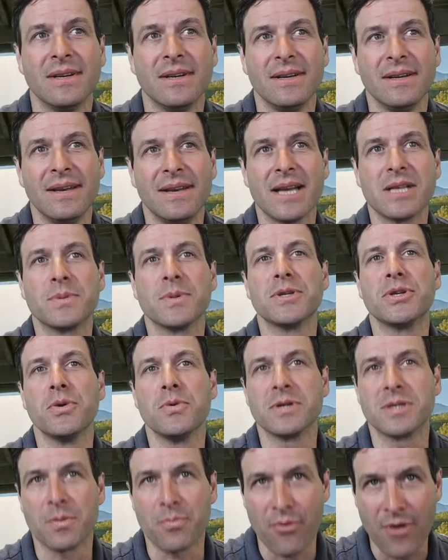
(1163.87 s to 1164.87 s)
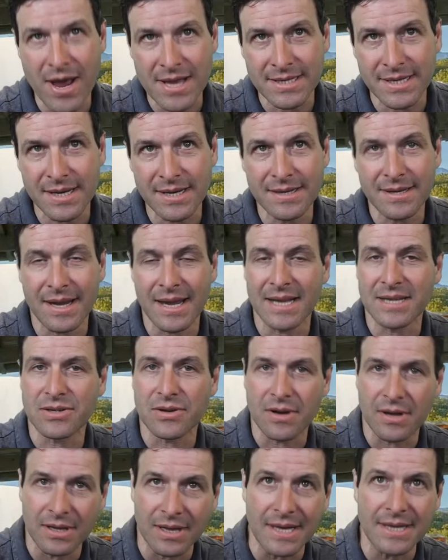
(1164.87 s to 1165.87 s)
Next was, who was the president? I
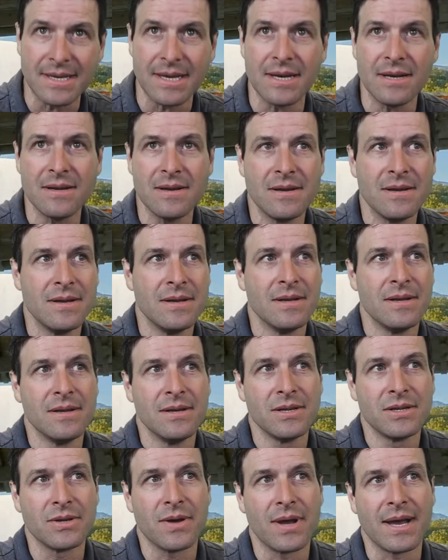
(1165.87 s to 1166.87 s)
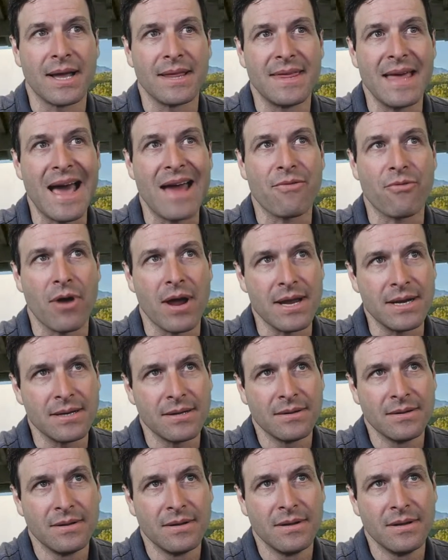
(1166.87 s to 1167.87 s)
answered Clinton, so I got that right.
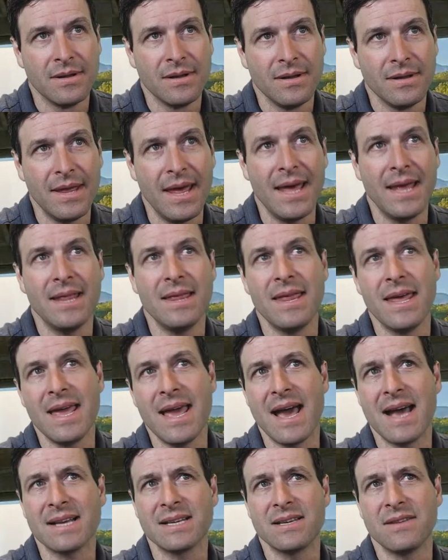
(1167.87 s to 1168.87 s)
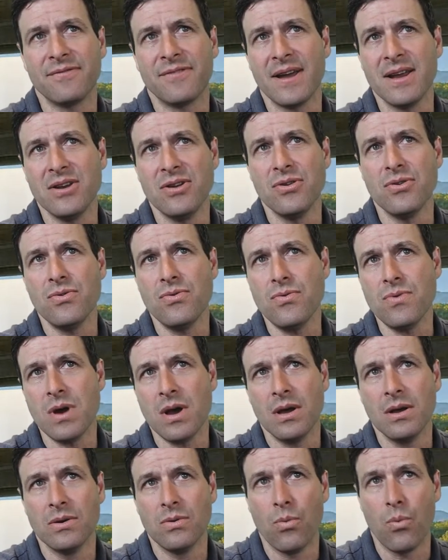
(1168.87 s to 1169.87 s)
Then they asked if I knew
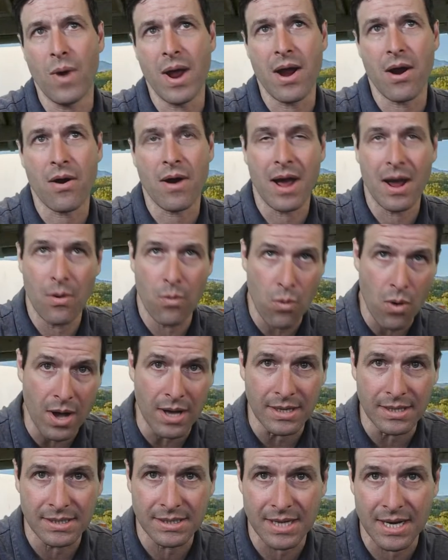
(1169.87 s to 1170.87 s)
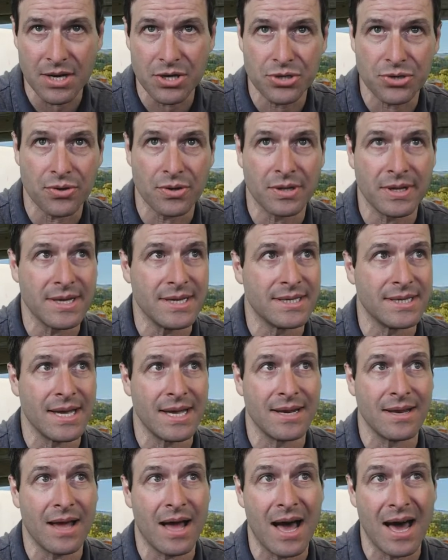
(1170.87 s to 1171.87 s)
where I was. I assuredly
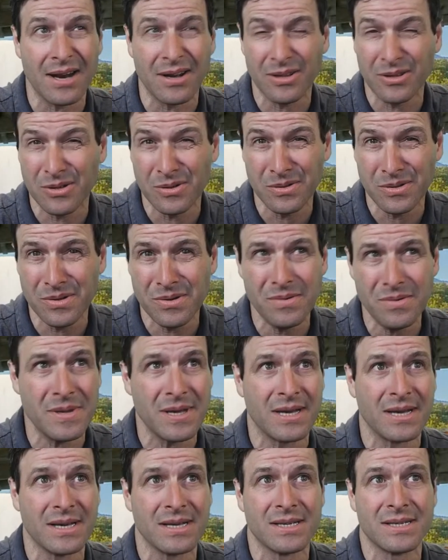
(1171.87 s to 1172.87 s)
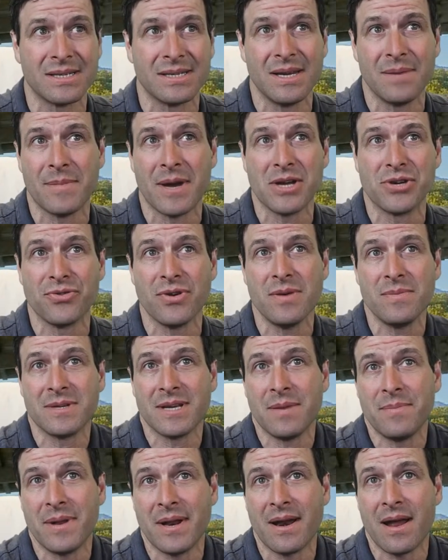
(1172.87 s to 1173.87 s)
said Honolulu, because in my dreams
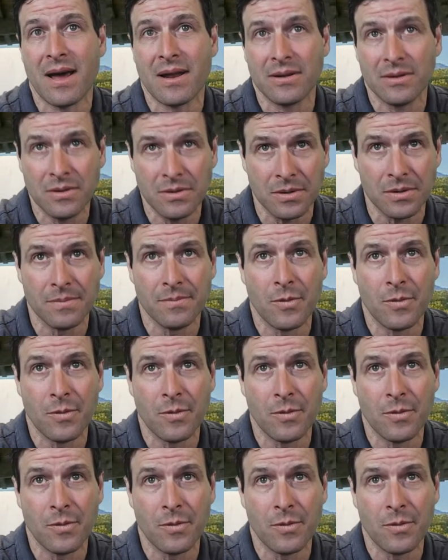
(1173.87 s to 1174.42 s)
I'd been in Honolulu.